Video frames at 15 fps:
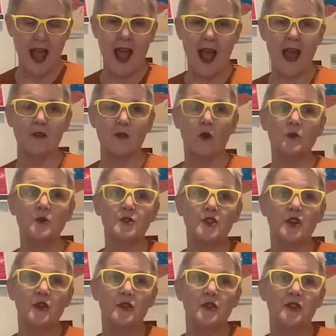and
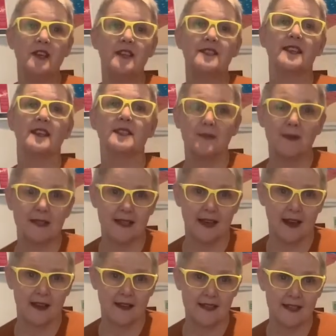also the assessment
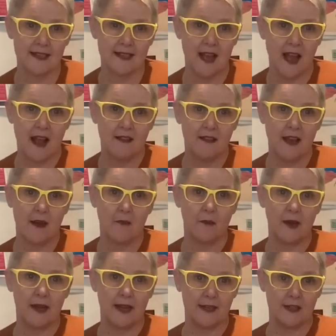tasks that
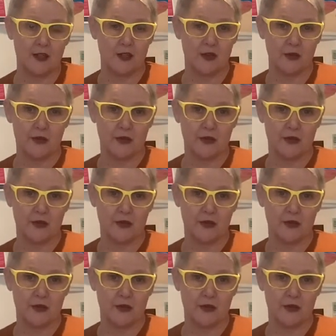we need to do.